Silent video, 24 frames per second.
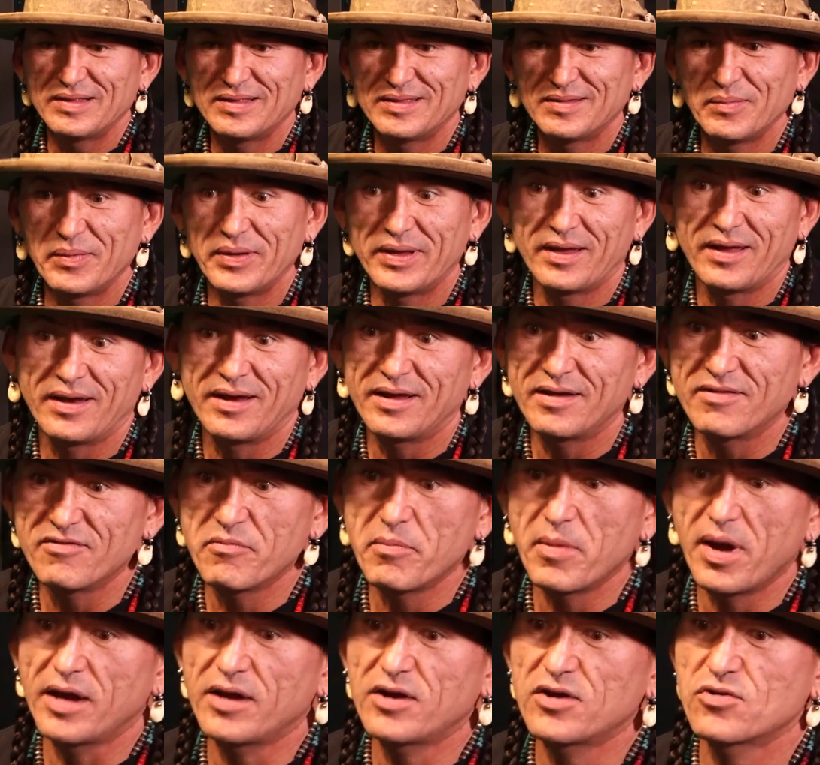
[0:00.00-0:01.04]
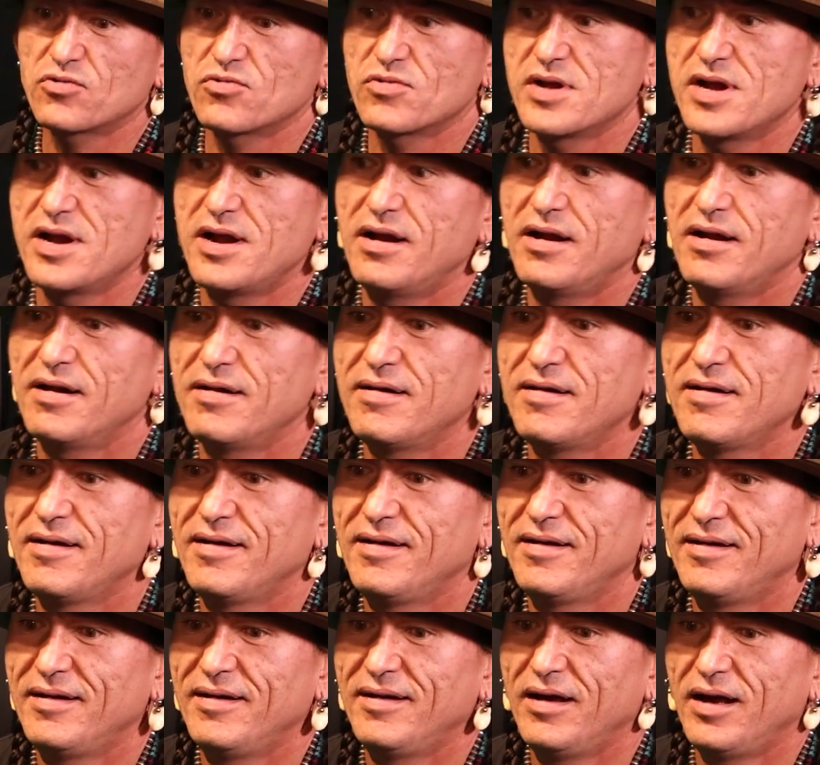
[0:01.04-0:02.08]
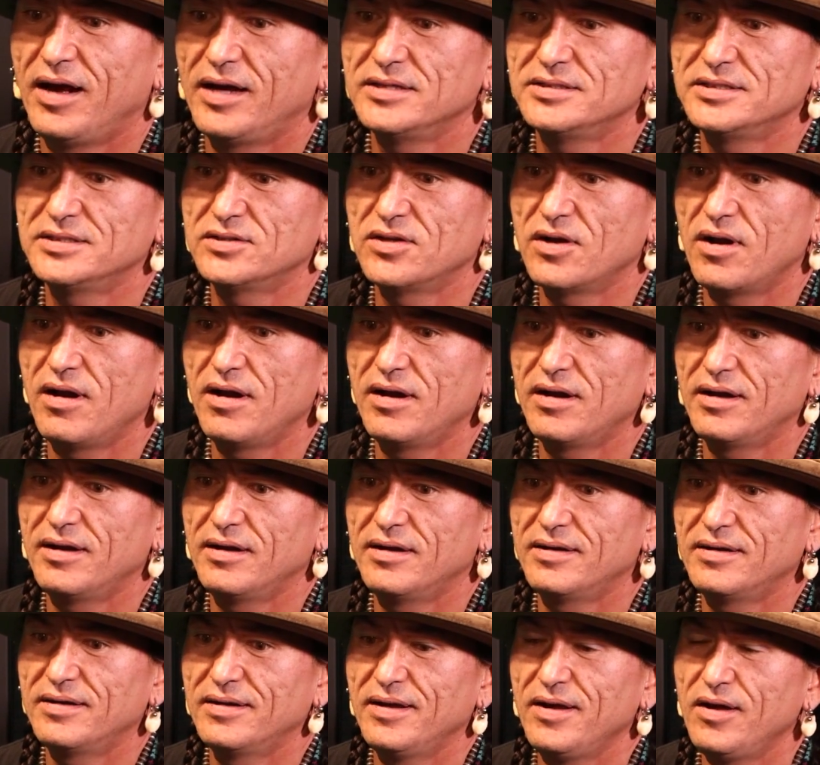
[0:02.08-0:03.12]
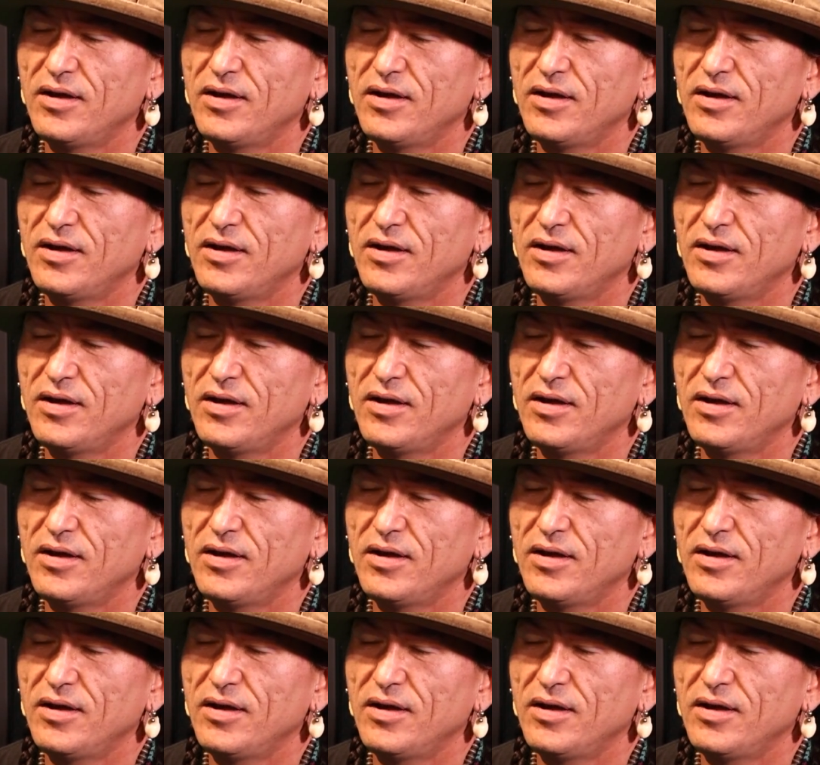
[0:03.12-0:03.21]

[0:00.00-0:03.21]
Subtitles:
beginning of my career, I started.